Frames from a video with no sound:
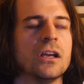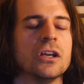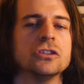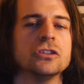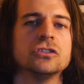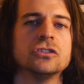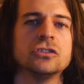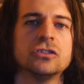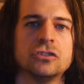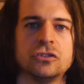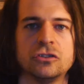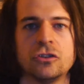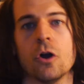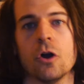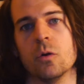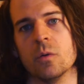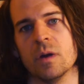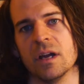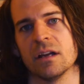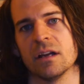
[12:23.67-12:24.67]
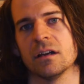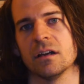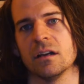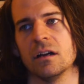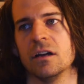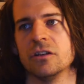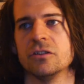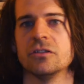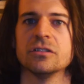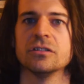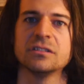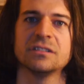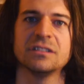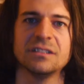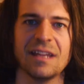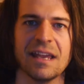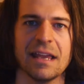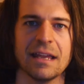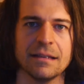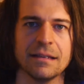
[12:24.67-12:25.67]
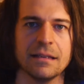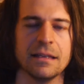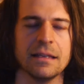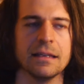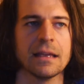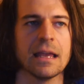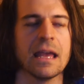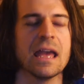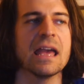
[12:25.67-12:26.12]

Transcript: stoic understanding.